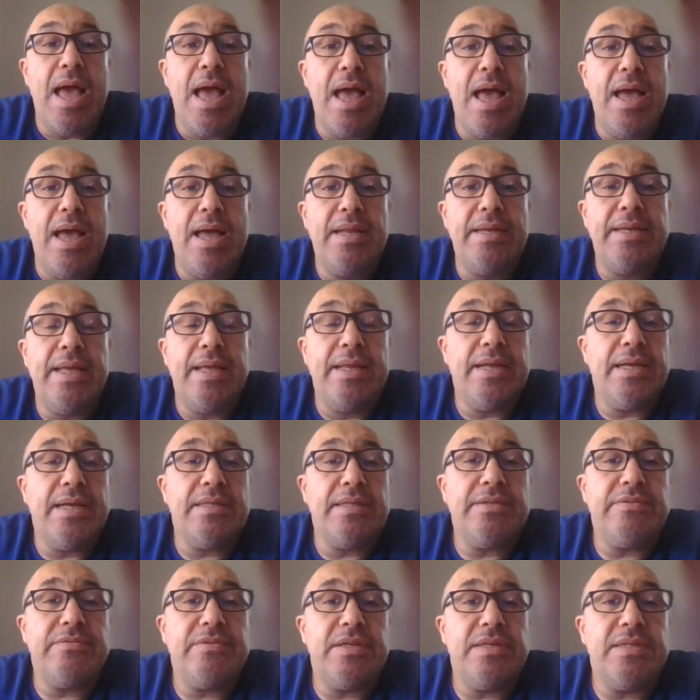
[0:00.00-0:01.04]
And
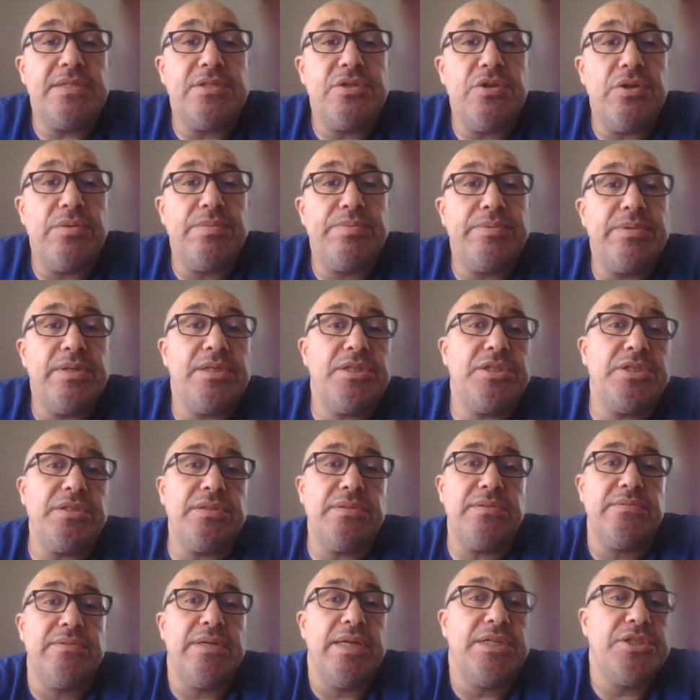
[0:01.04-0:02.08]
another one is the operation
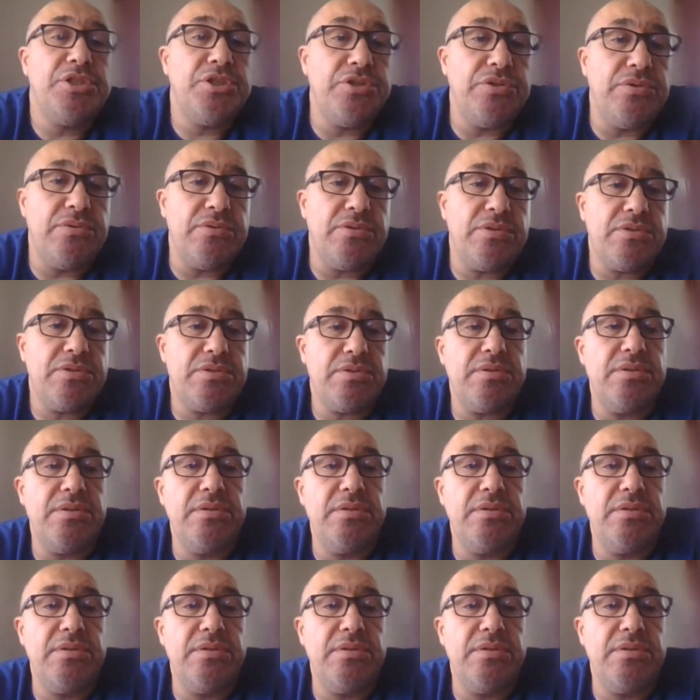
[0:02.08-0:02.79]
ratios,